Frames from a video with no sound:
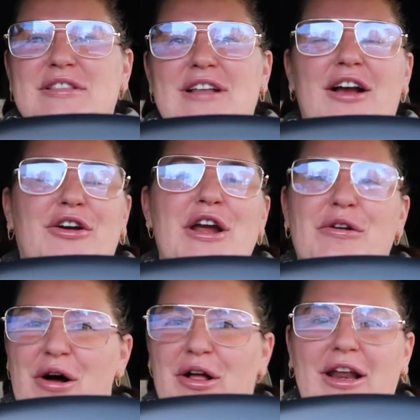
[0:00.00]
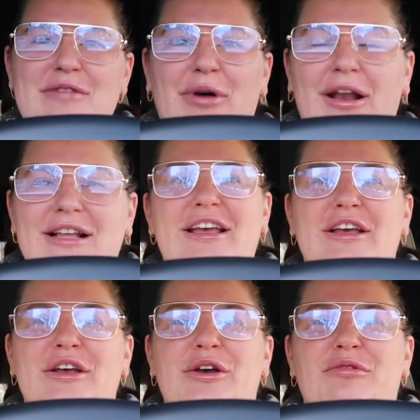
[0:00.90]
It's not great quality, but
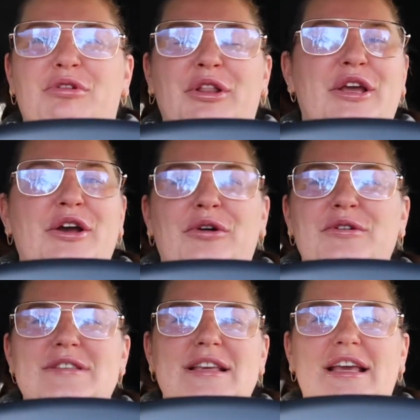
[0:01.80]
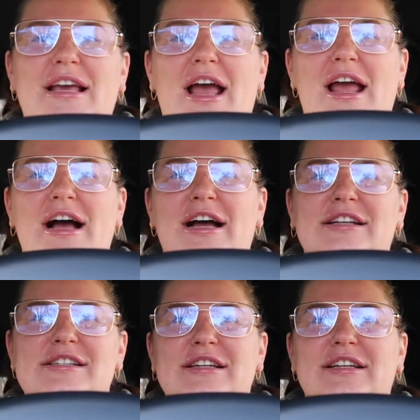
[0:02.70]
really cozy,
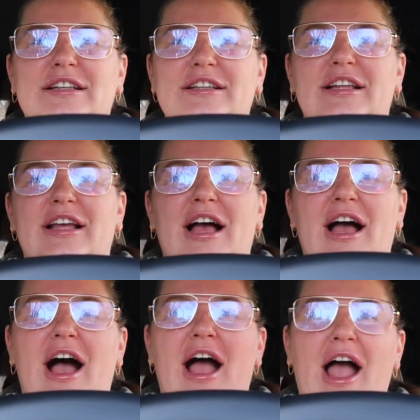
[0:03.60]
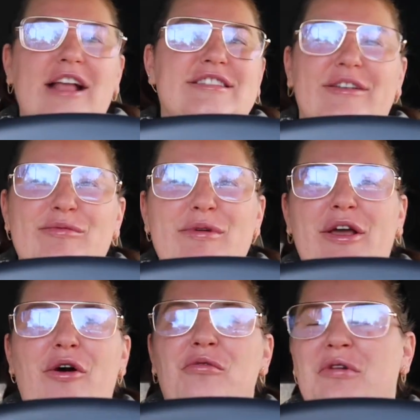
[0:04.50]
and it's giving me
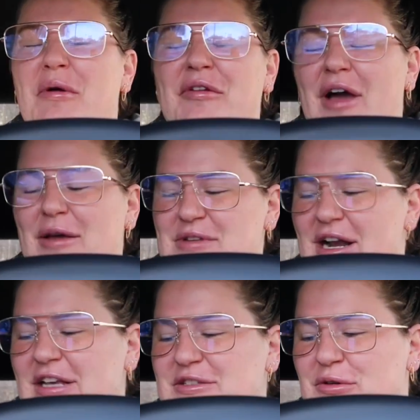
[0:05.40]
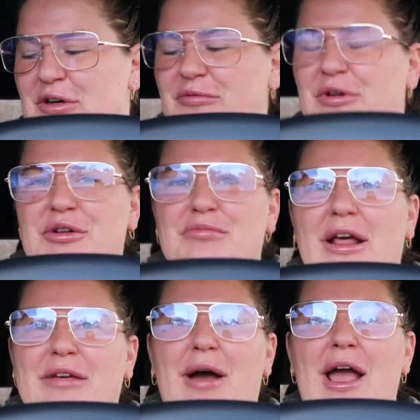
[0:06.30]
like homecoming vibes in high school when you'd
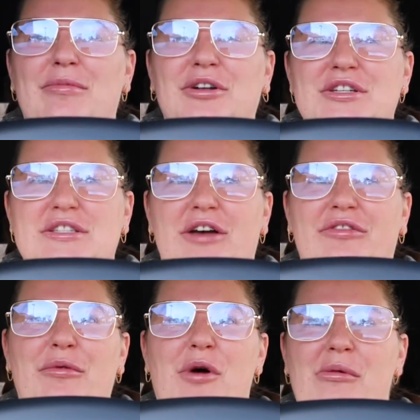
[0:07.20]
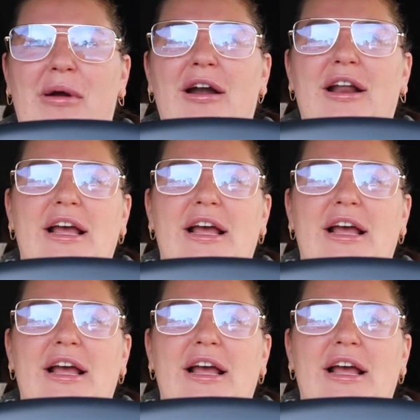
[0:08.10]
like buy a bunch of stuff at Walmart.